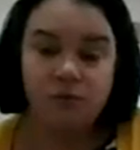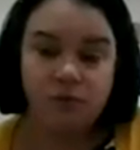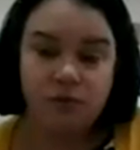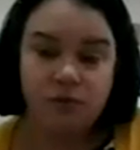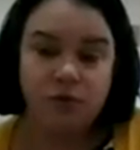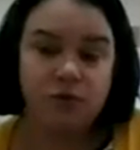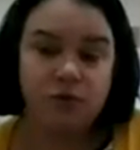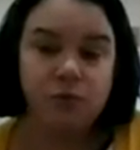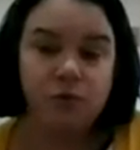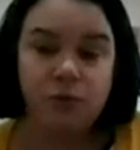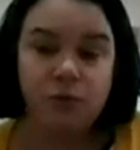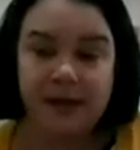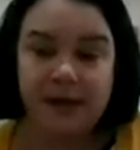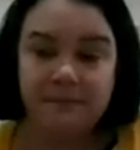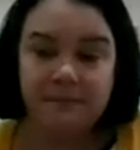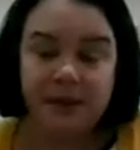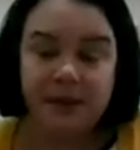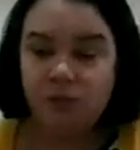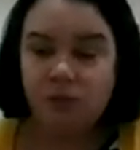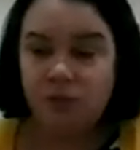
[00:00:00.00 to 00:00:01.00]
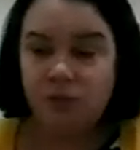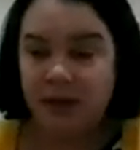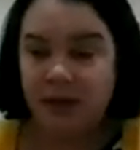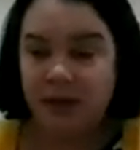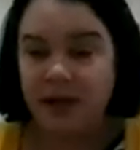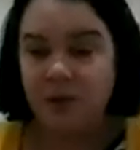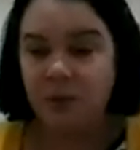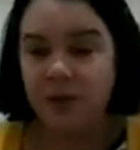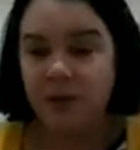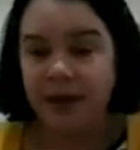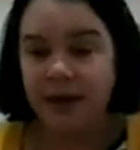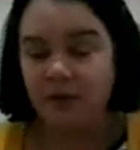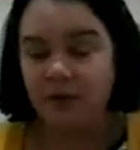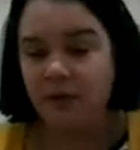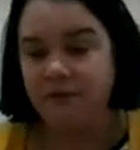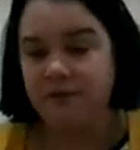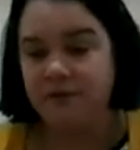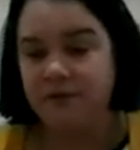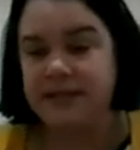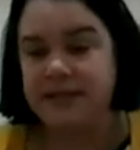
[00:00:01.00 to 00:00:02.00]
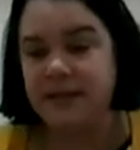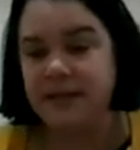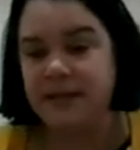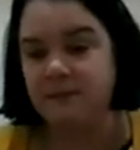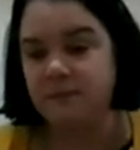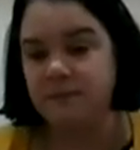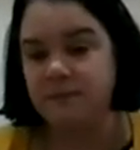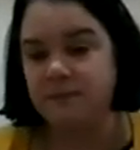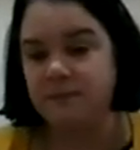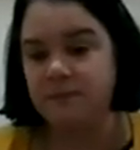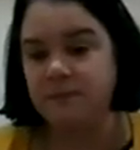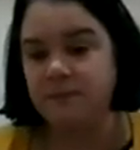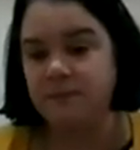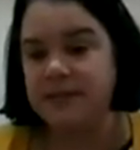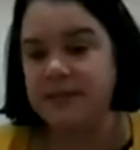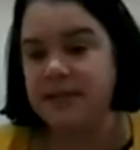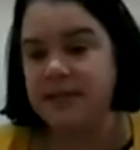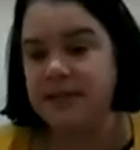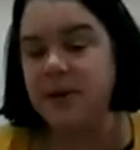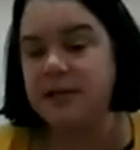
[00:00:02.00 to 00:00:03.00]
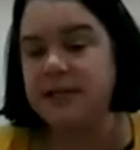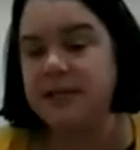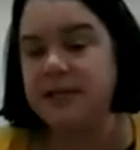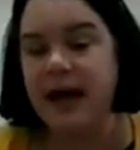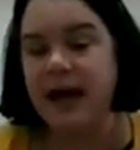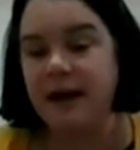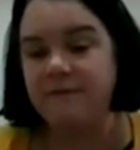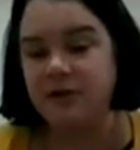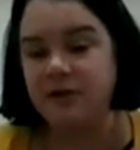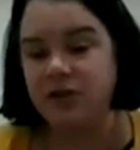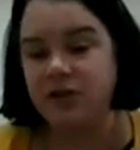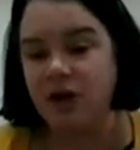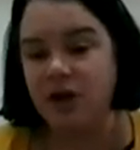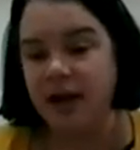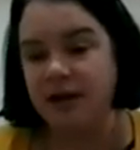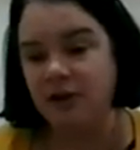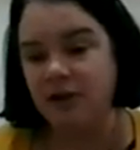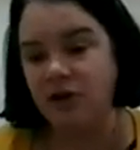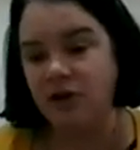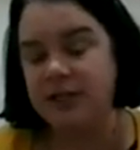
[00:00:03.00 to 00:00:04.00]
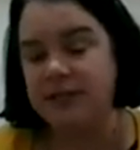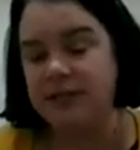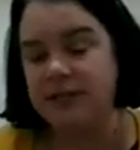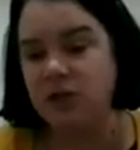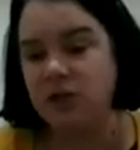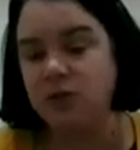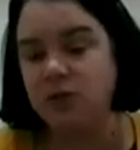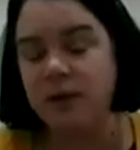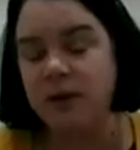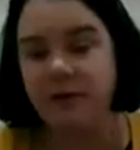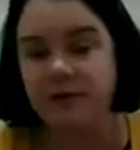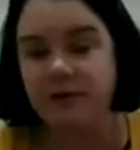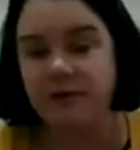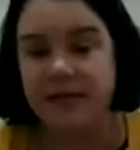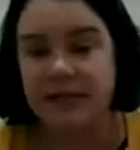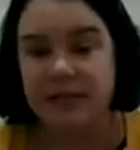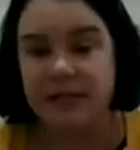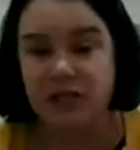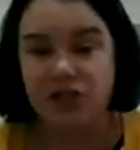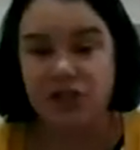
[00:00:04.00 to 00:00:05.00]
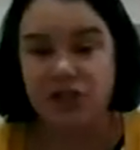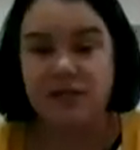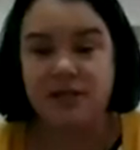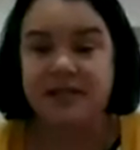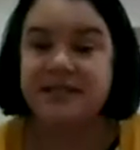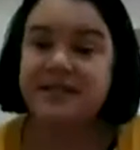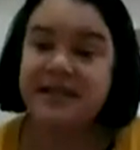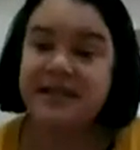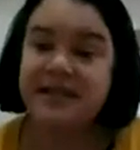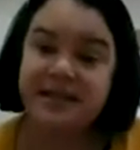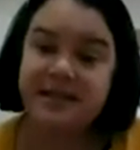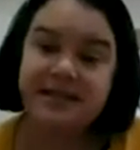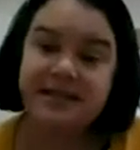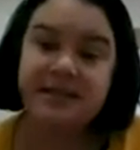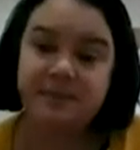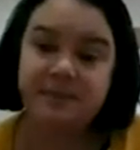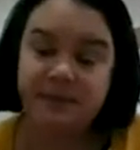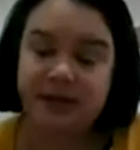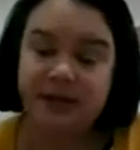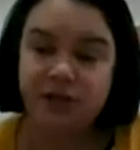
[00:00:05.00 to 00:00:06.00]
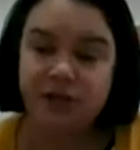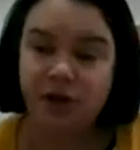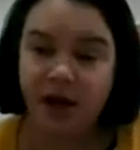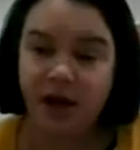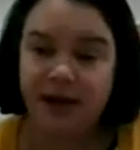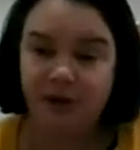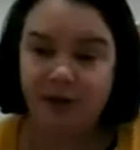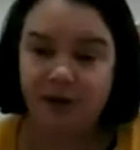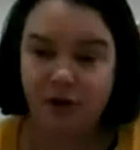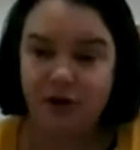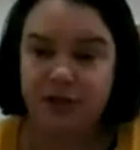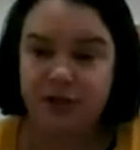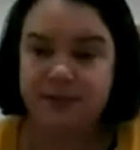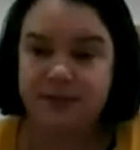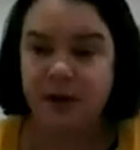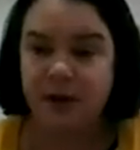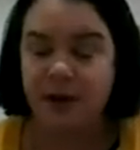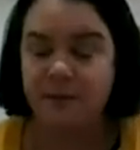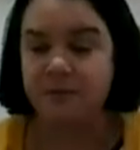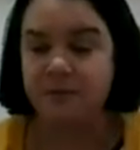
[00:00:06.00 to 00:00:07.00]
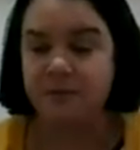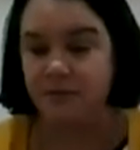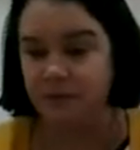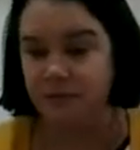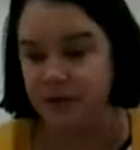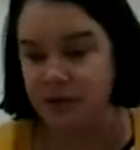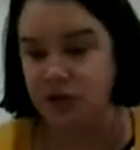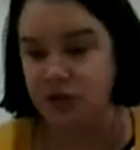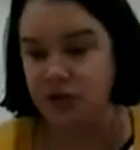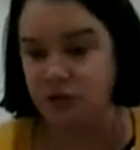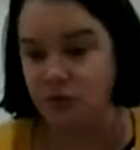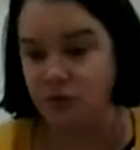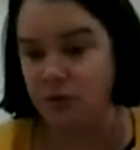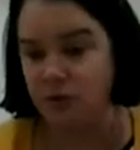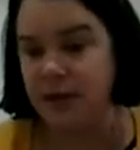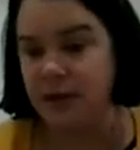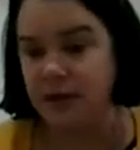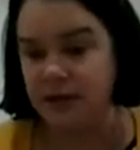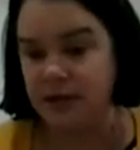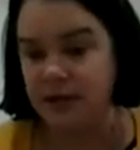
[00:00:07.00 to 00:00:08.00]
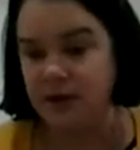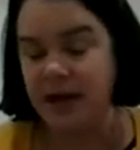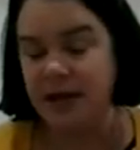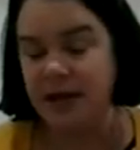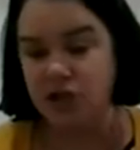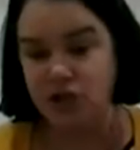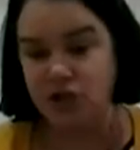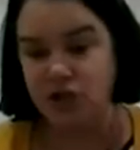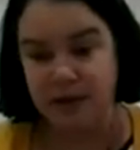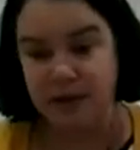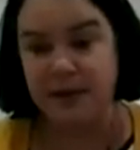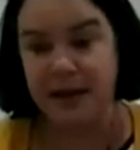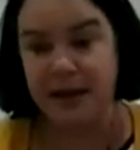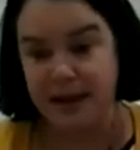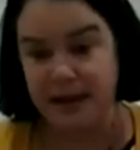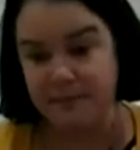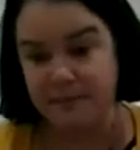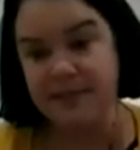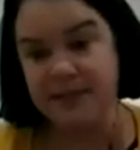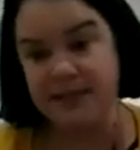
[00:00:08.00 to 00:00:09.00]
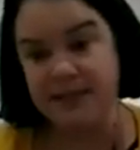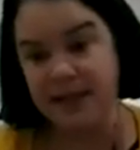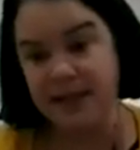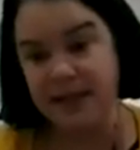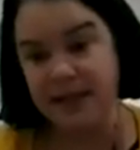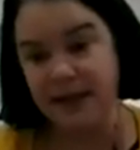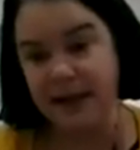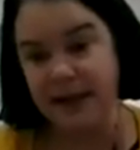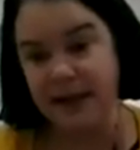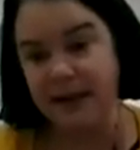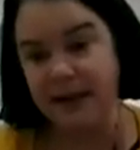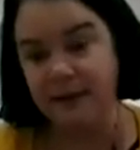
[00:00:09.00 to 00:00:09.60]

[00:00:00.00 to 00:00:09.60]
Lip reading: to be really aware of is that for someone to have a diagnosed mental health condition, this needs to be diagnosed by a professional, so a GP particularly.